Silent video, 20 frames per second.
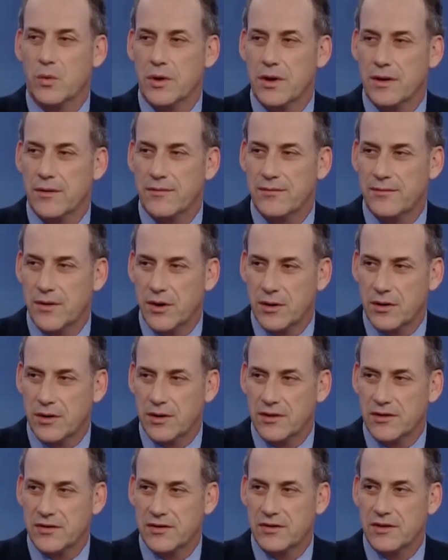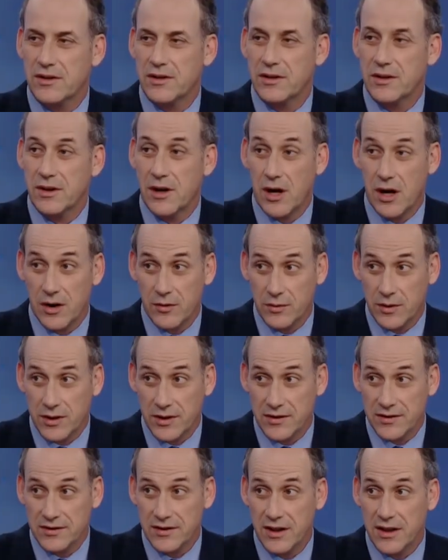We are focused on
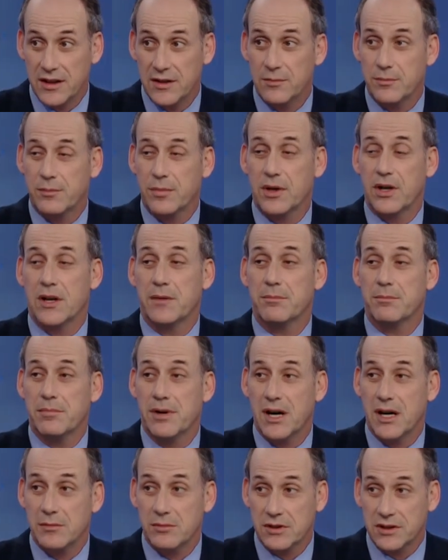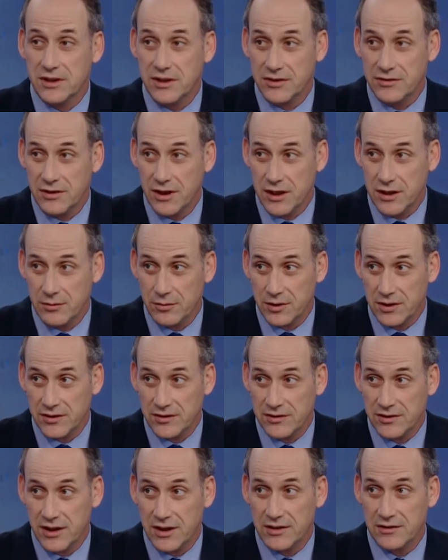real estate, but on publicly traded real
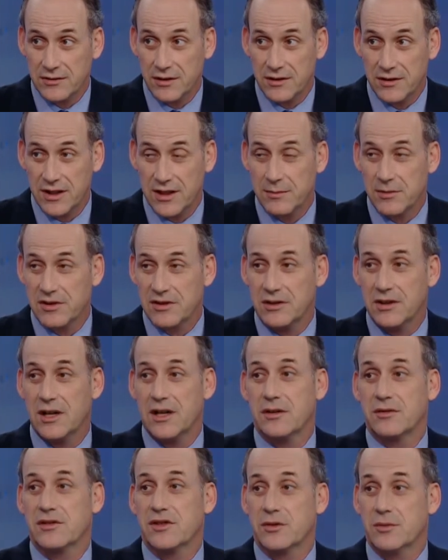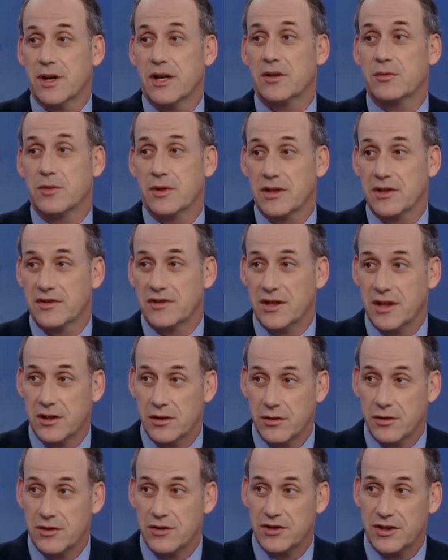estate. So our team has a lot of direct real
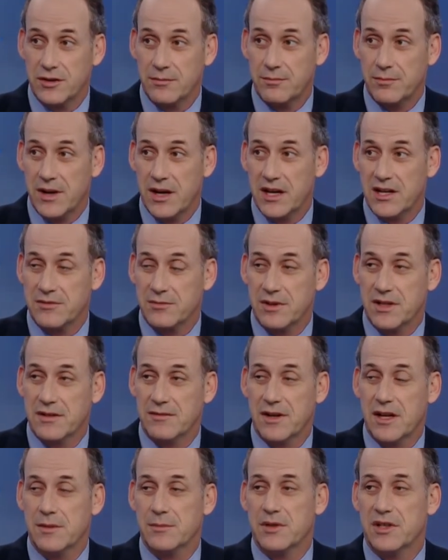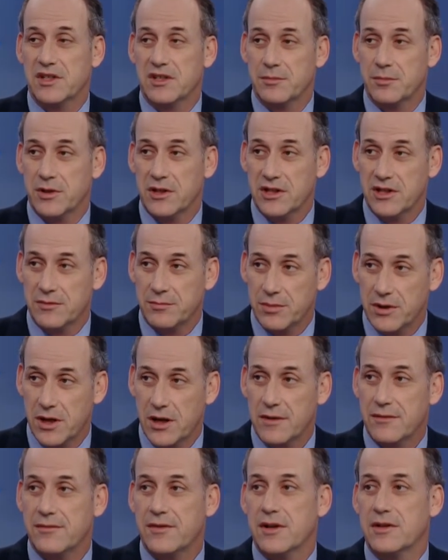estate ownership, management, development experience, but
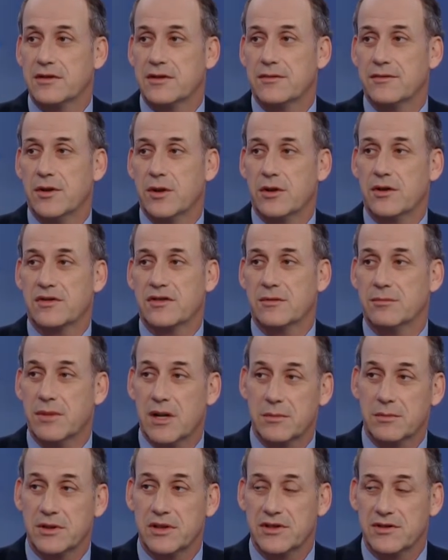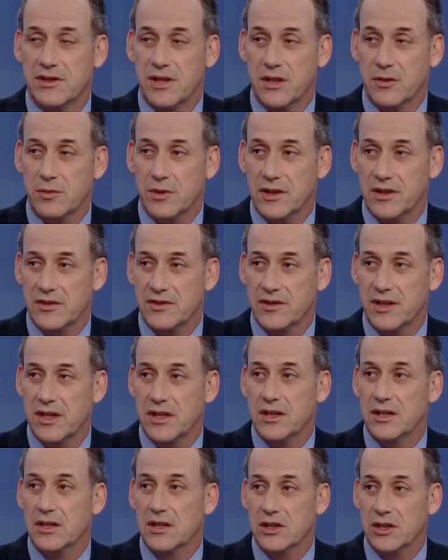our funds are focused on publicly traded real
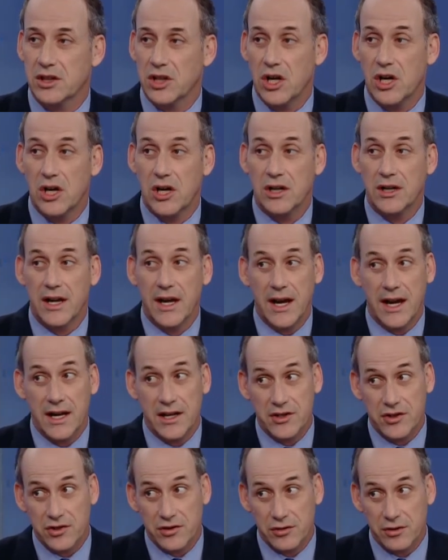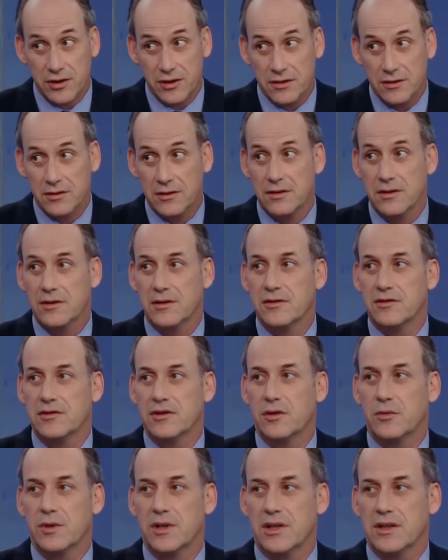estate, long and short,
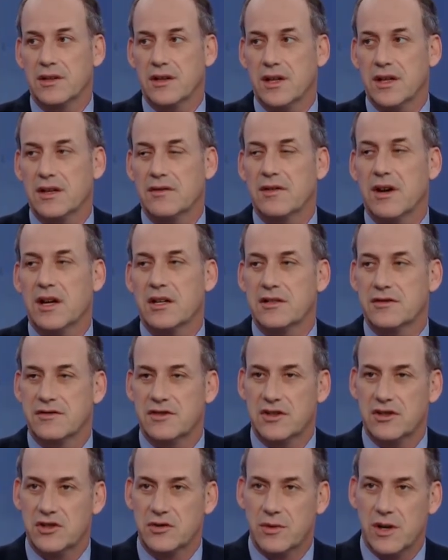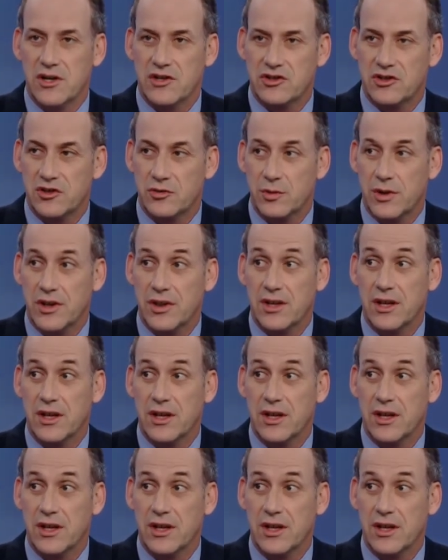so we can take advantage of situations we